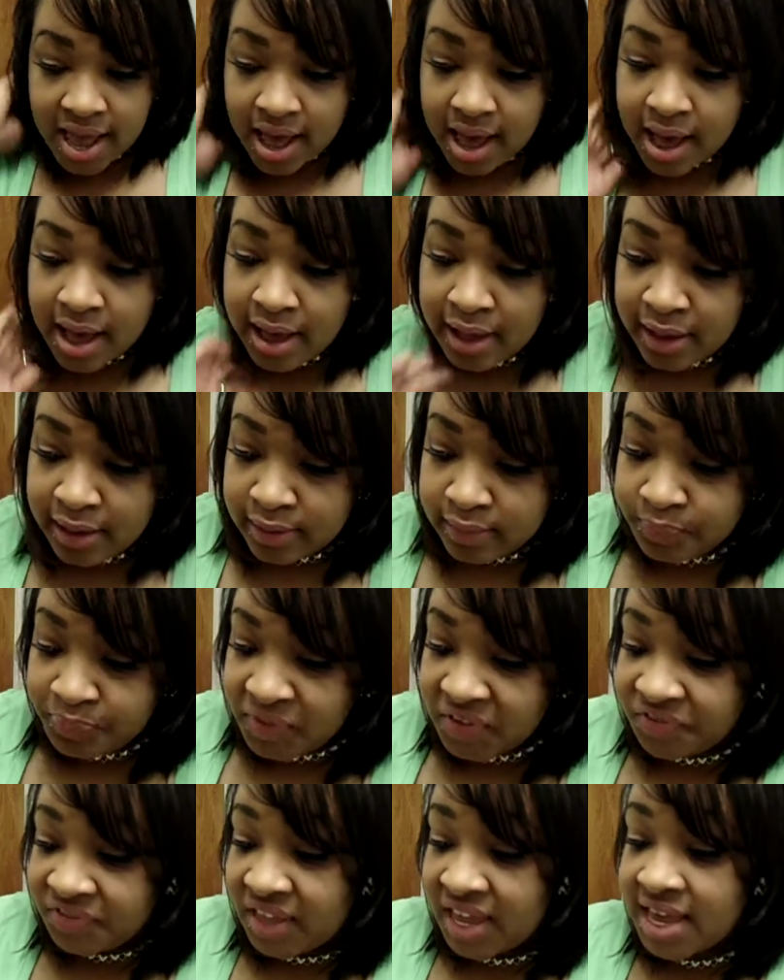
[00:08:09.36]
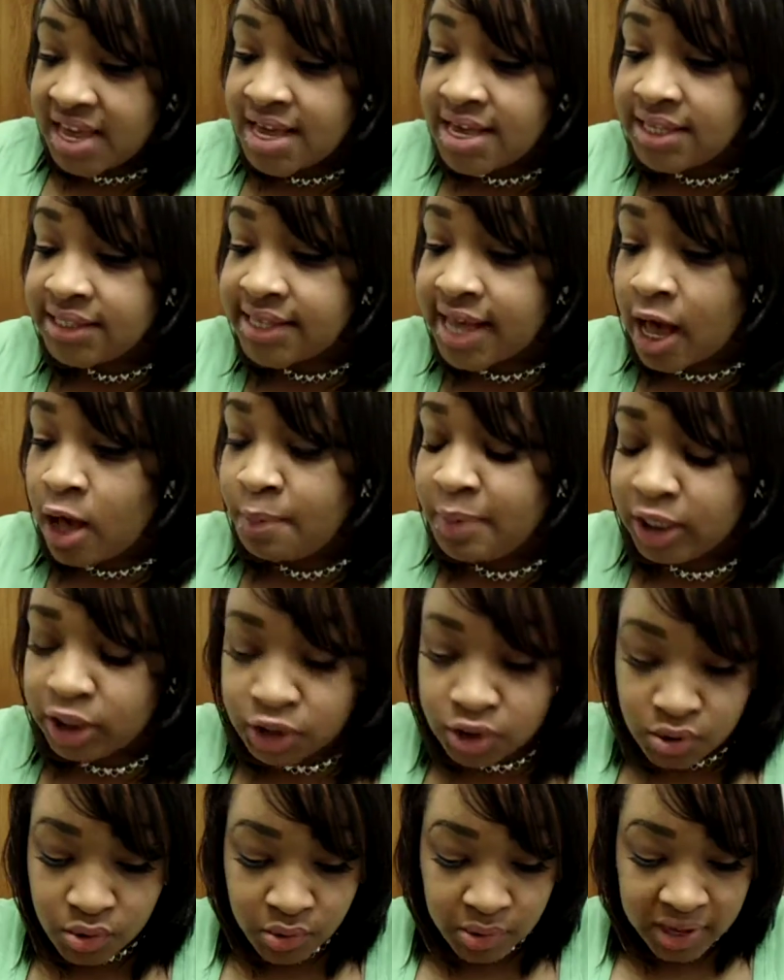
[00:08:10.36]
Um, the things I'll be
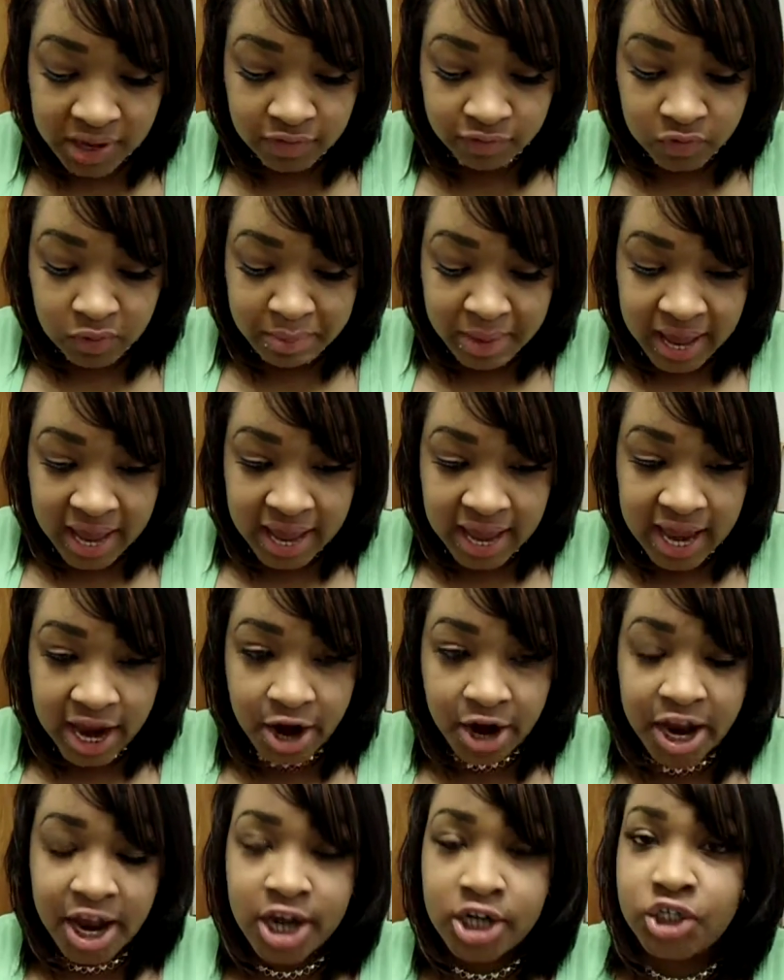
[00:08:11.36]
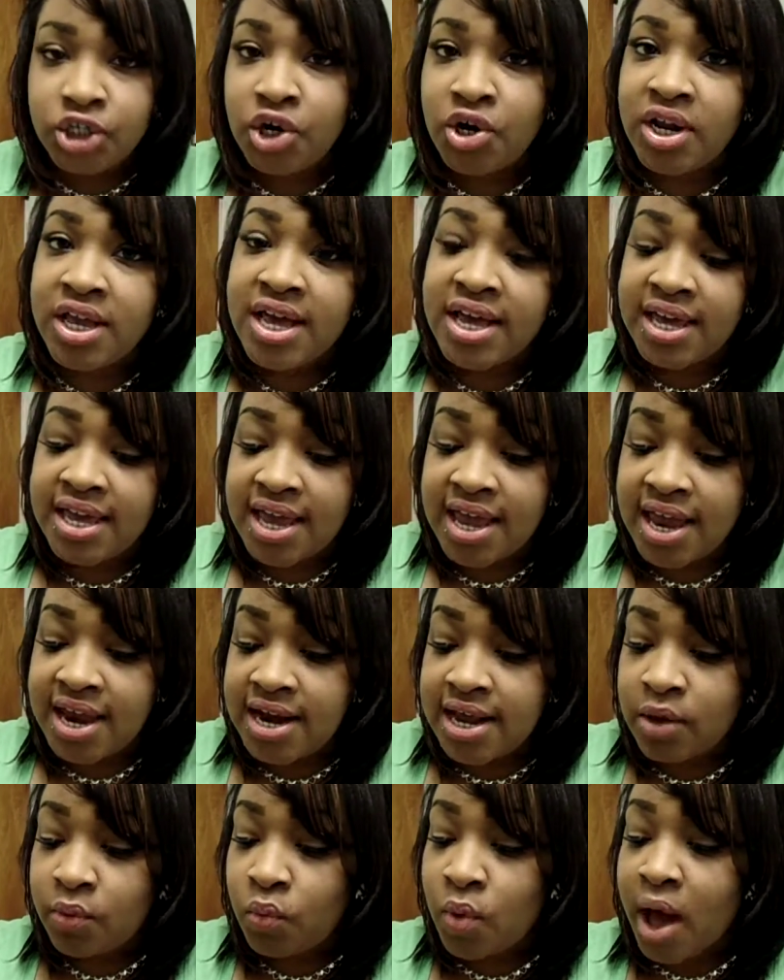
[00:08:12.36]
doing for my hair care journey
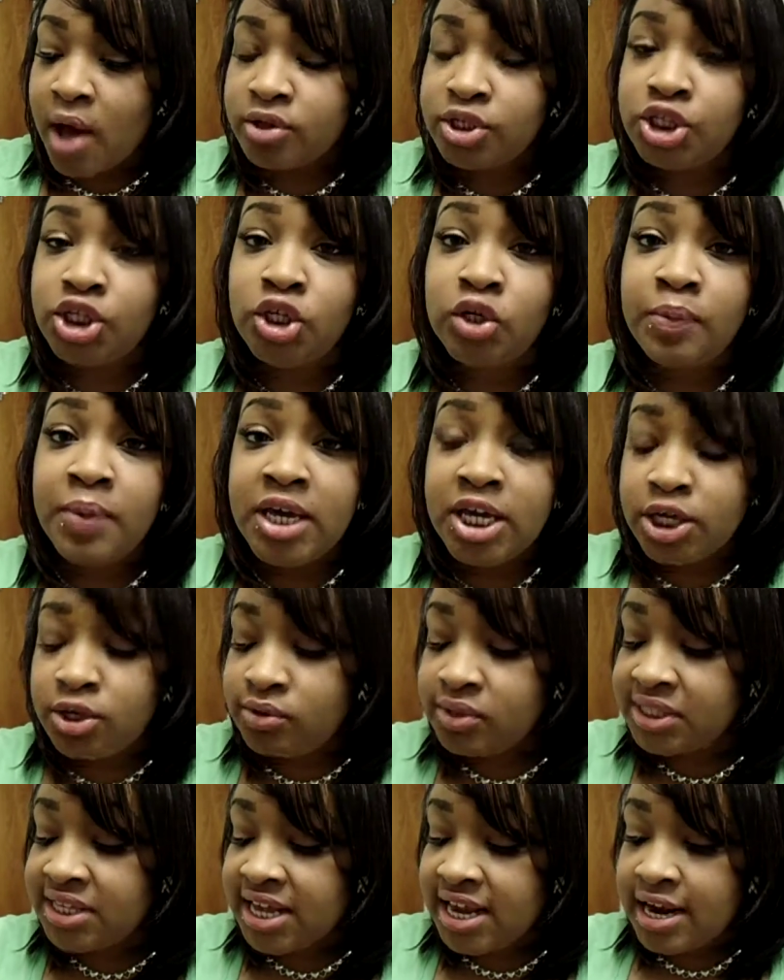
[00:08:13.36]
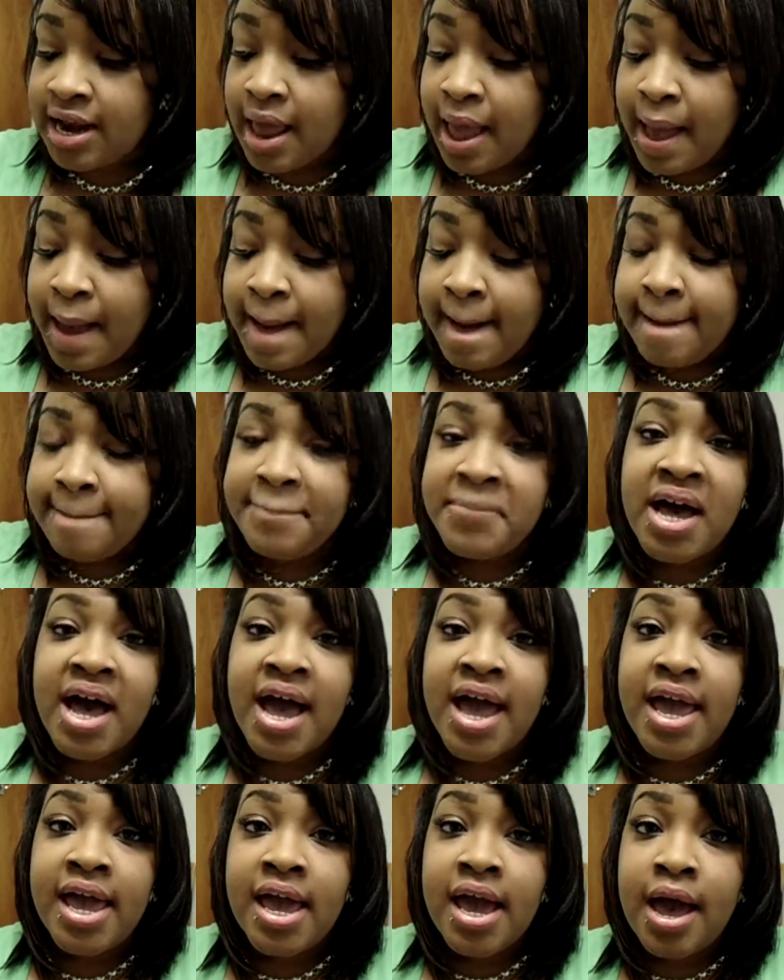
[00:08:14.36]
again, while I'll still be using
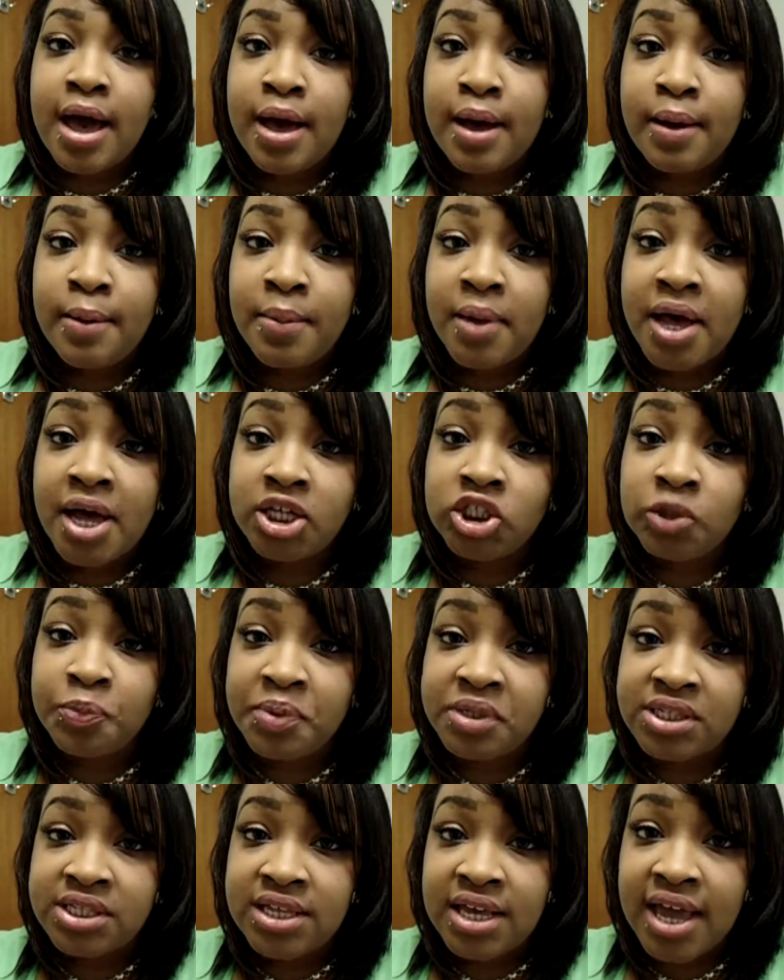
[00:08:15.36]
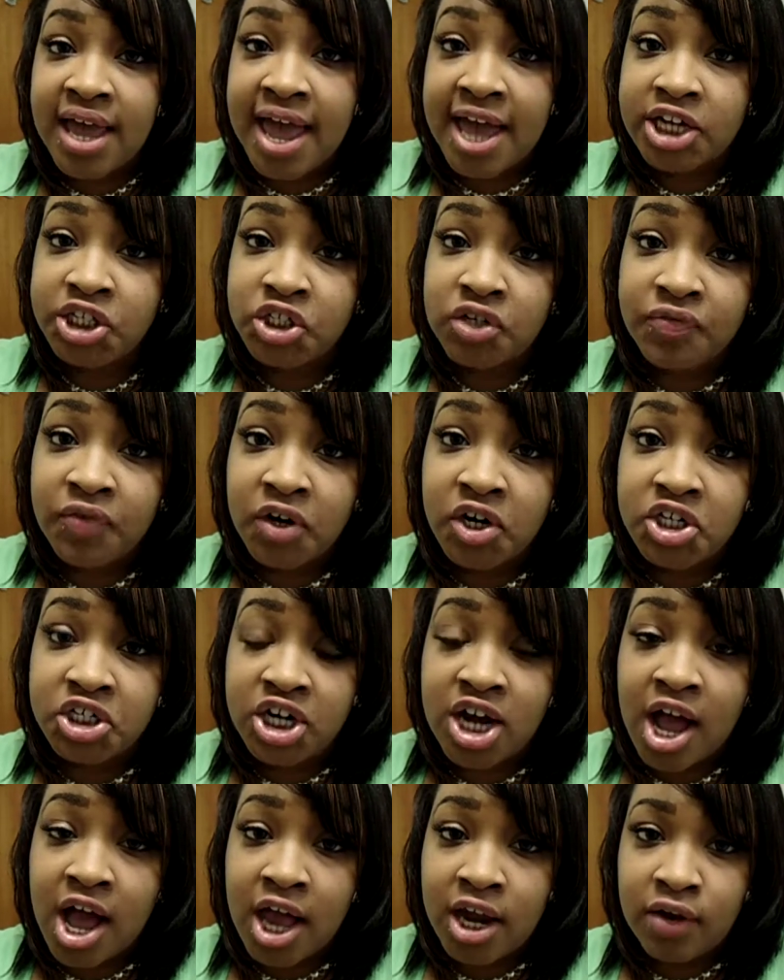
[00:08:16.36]
my 100% um, extra virgin
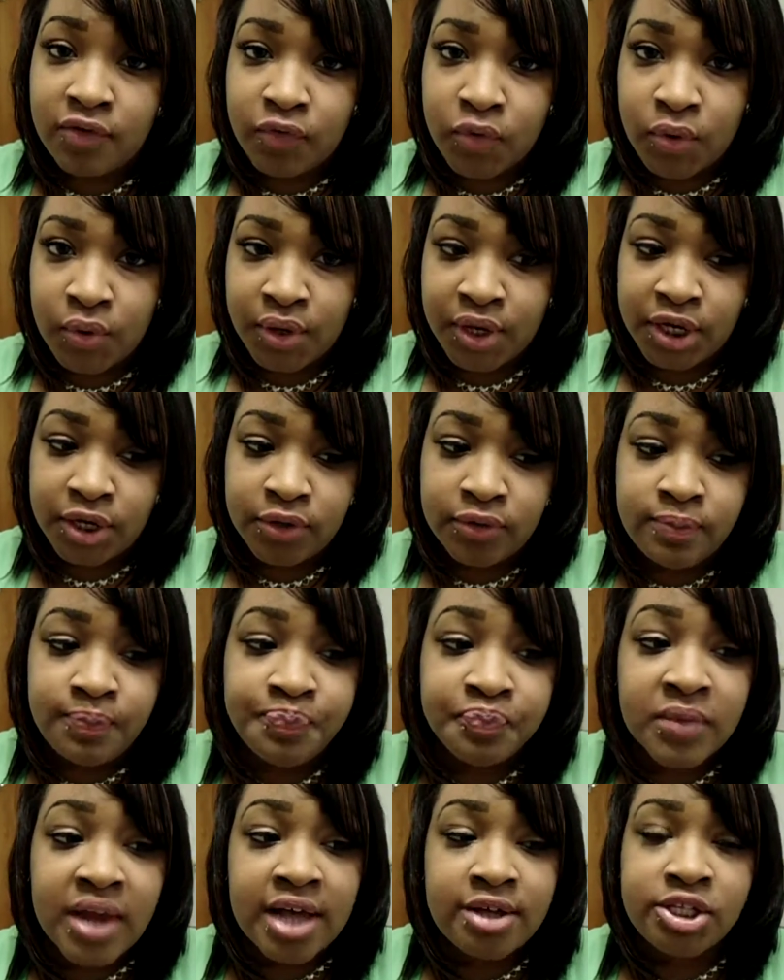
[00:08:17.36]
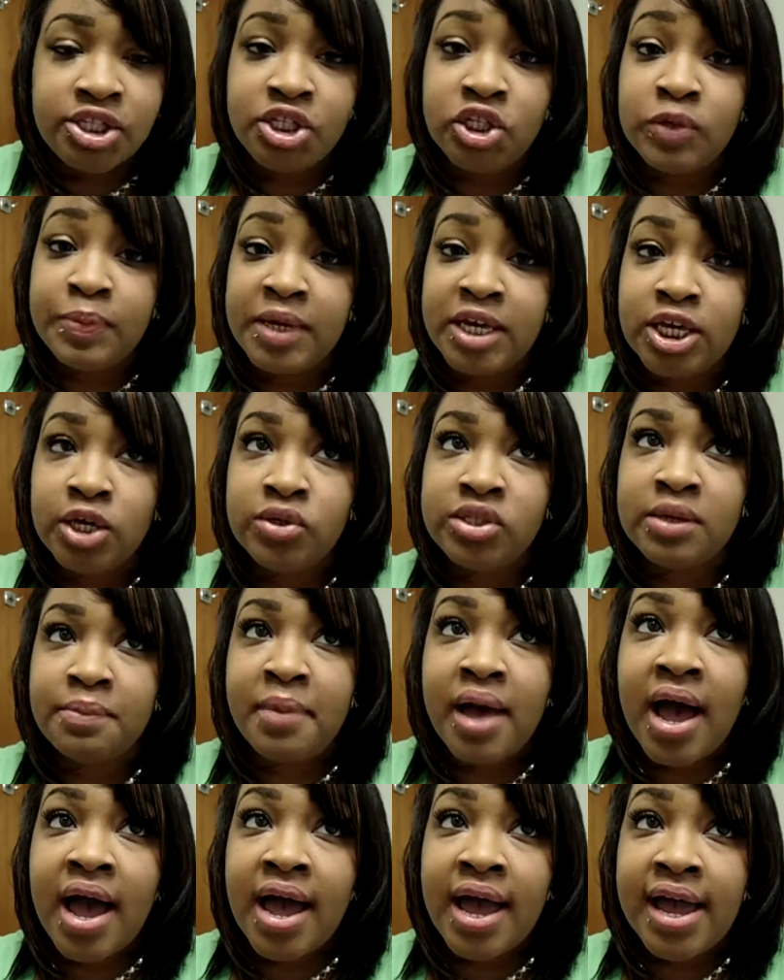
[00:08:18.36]
olive oil, I'll still be using
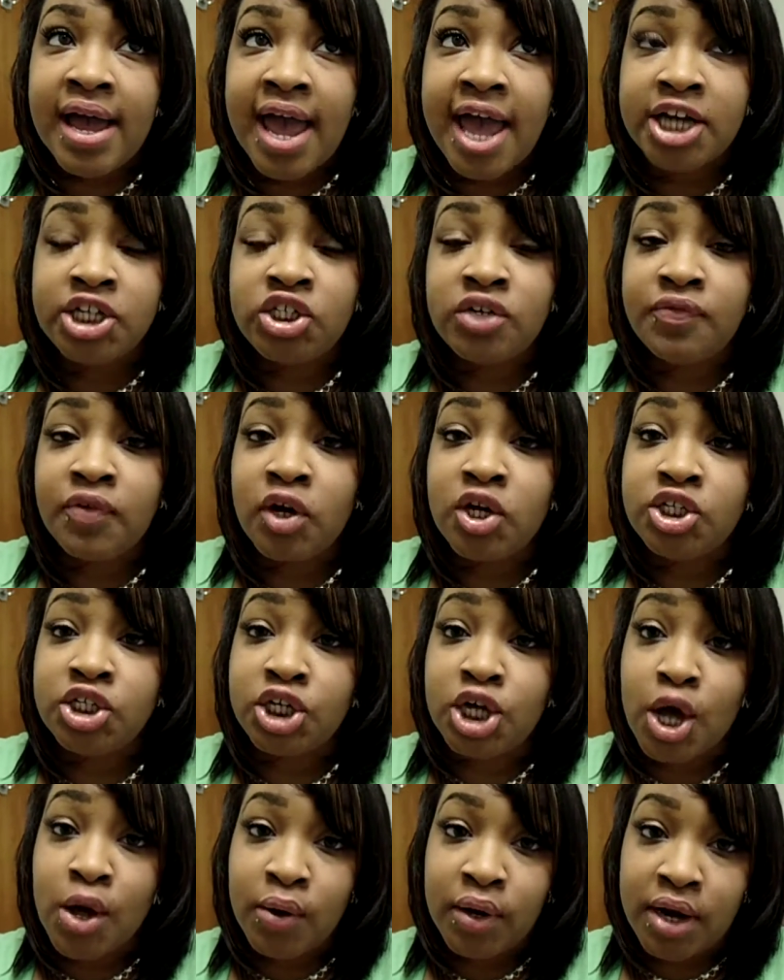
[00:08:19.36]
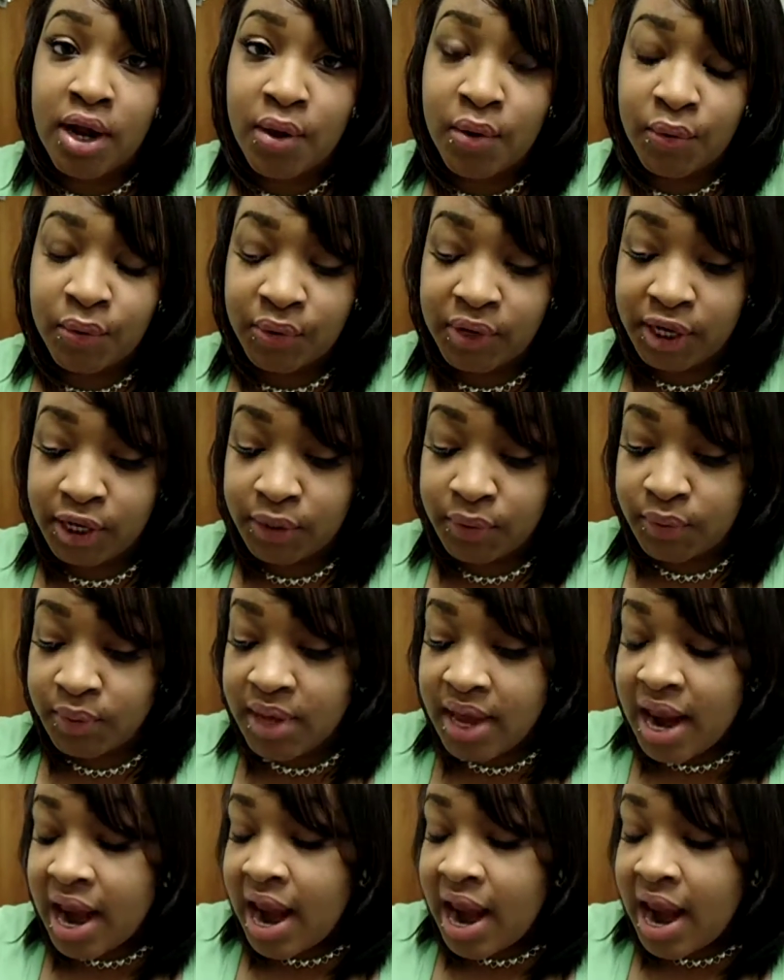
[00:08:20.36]
my extra virgin coconut oil.